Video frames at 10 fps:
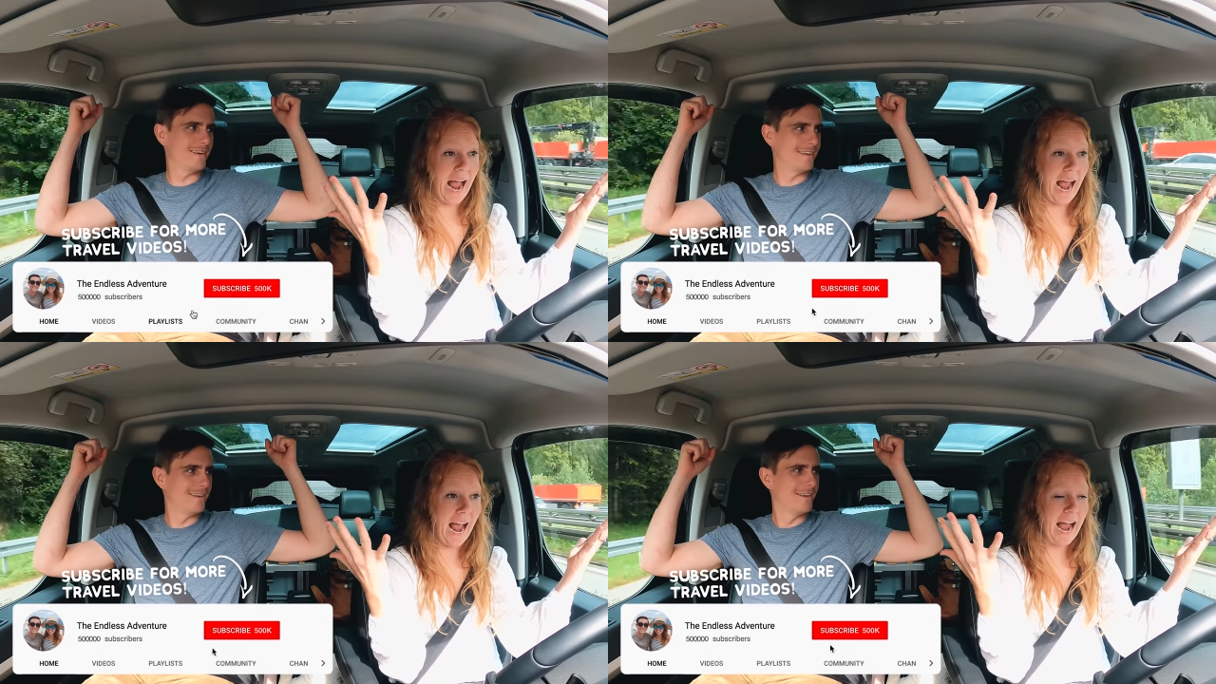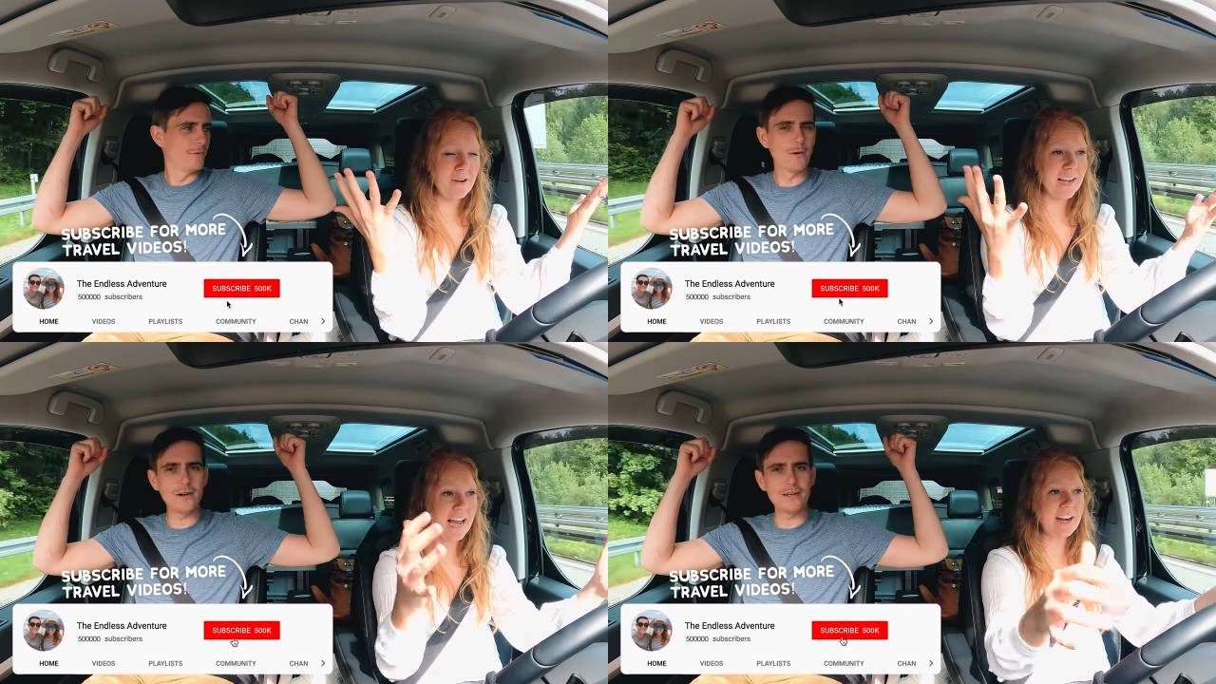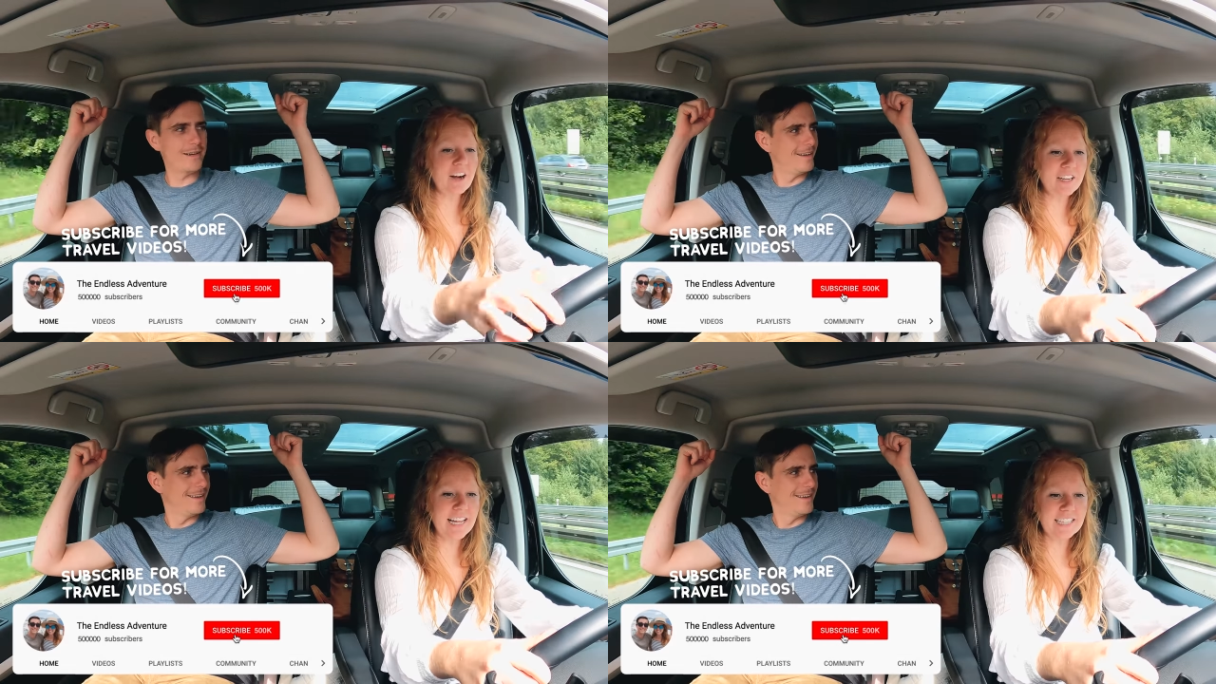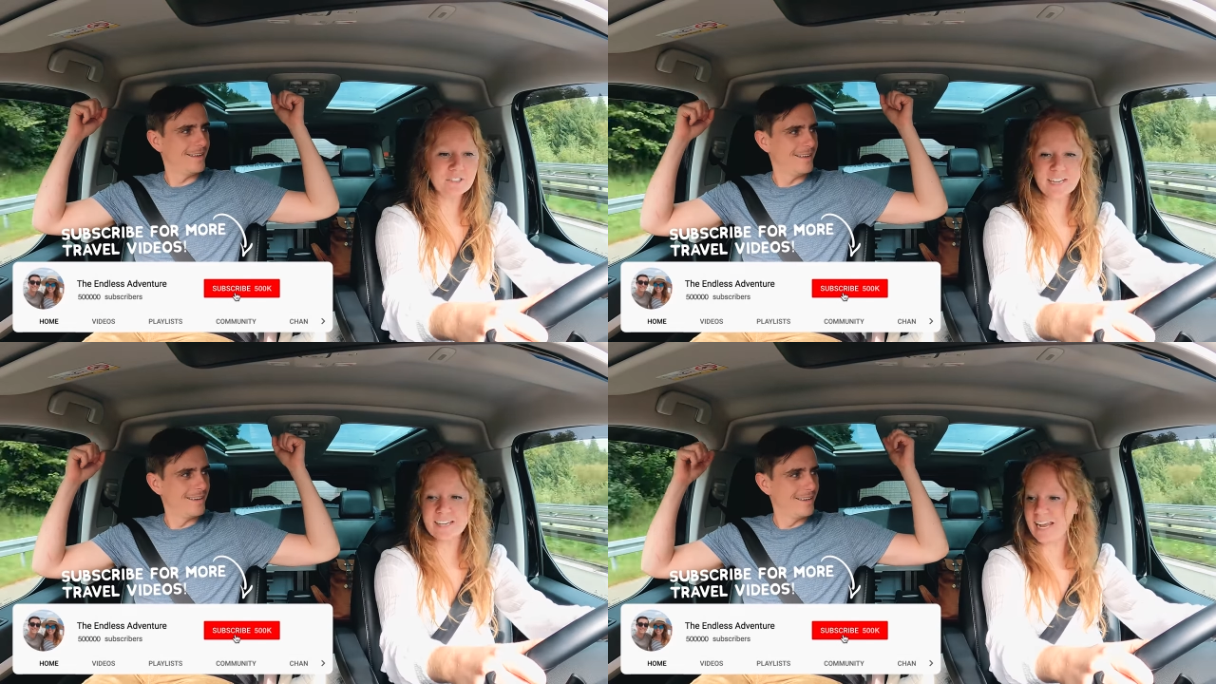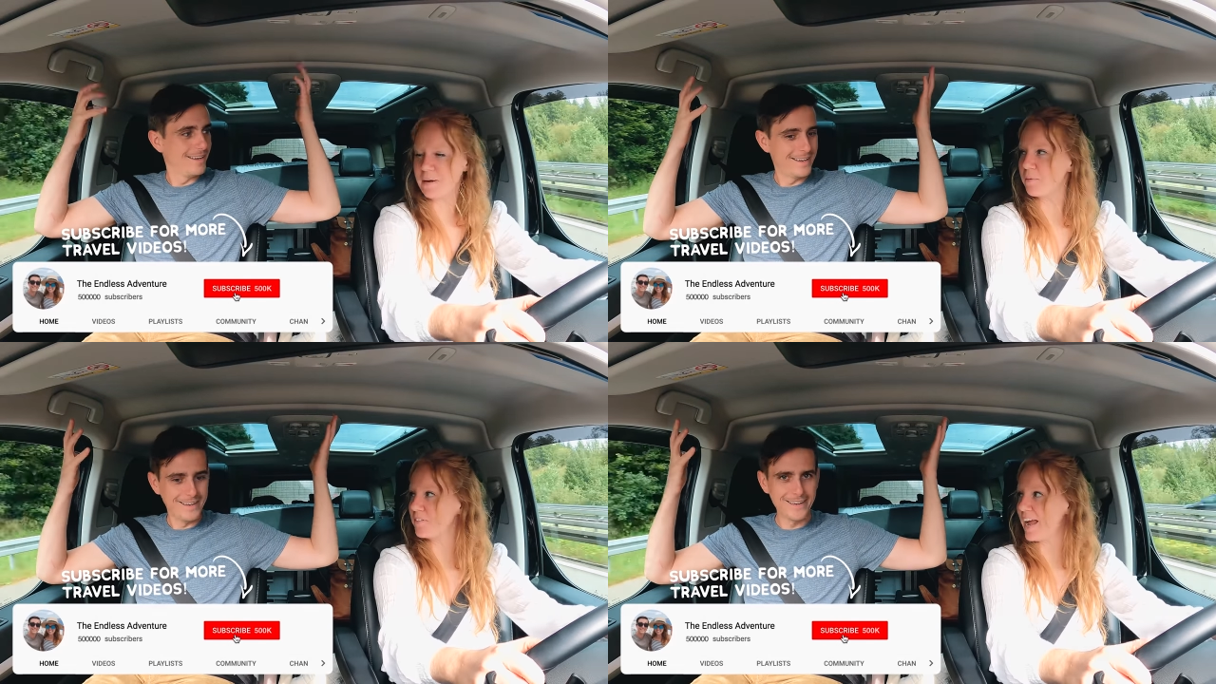Speaker 1: Ah, we We're... got our electric
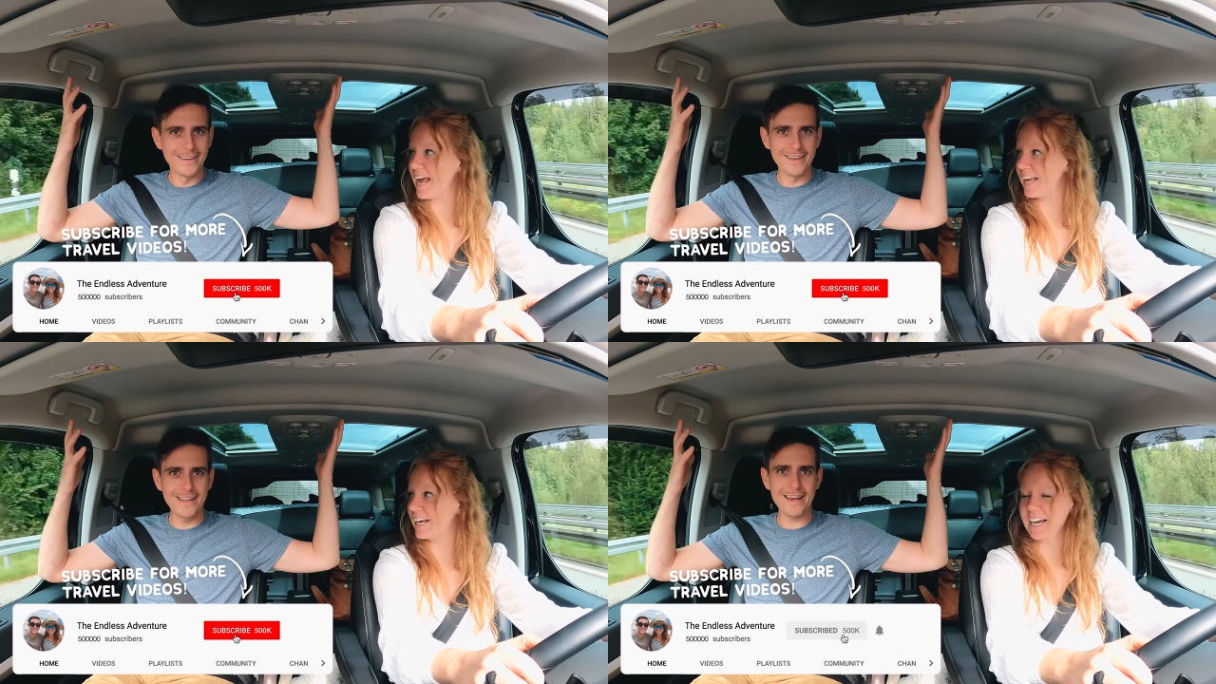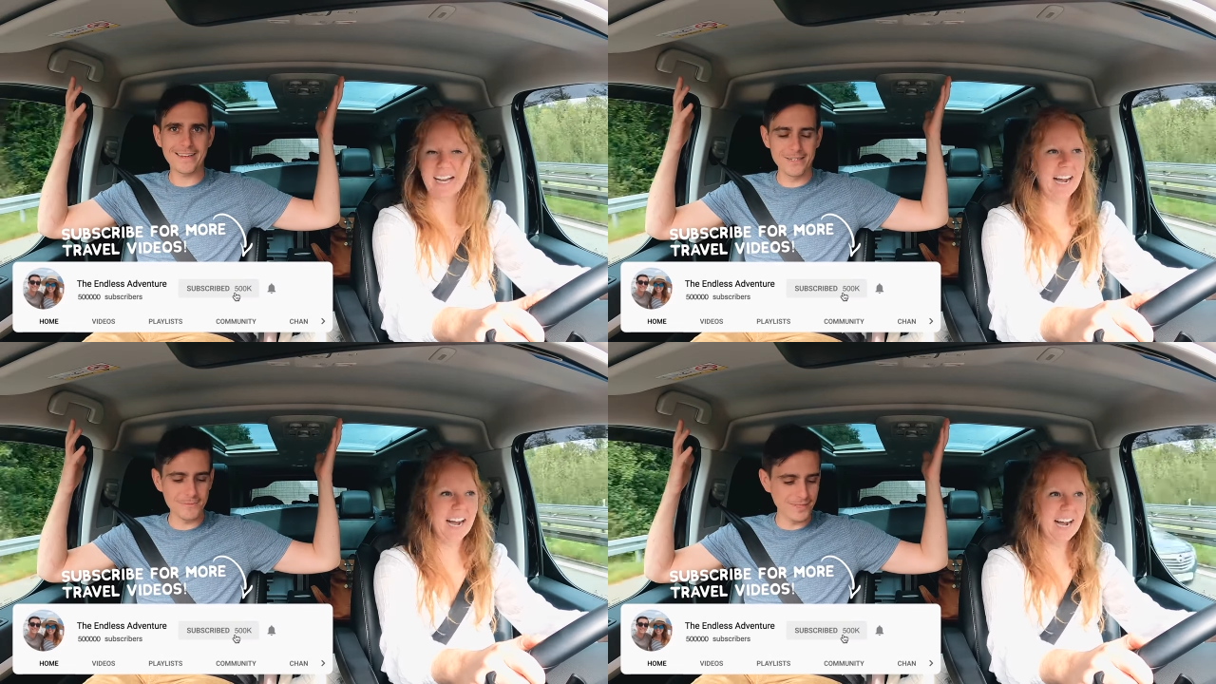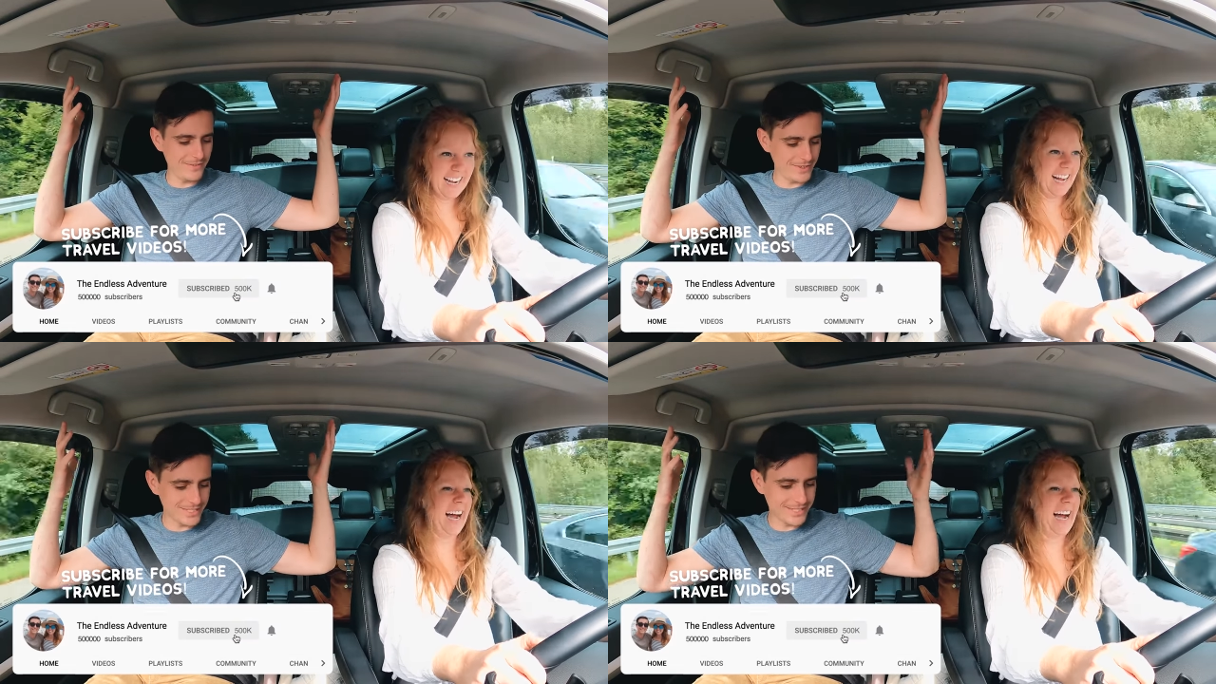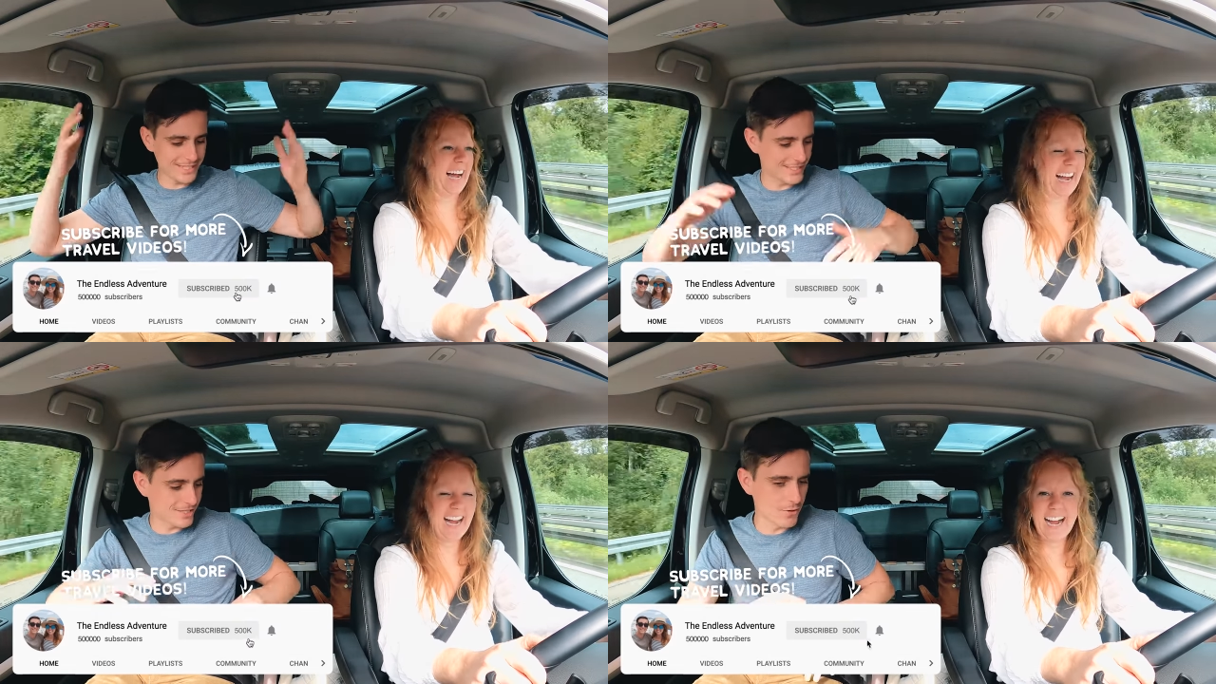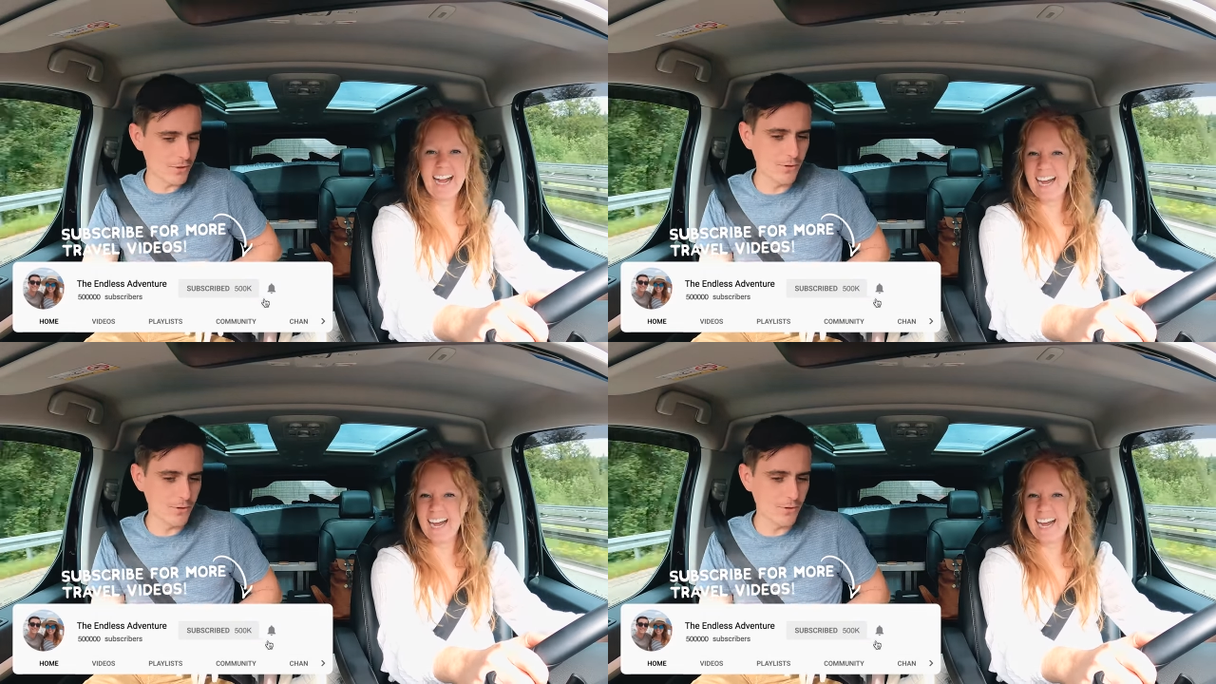camper van. Yeah, can you believe it? This thing is so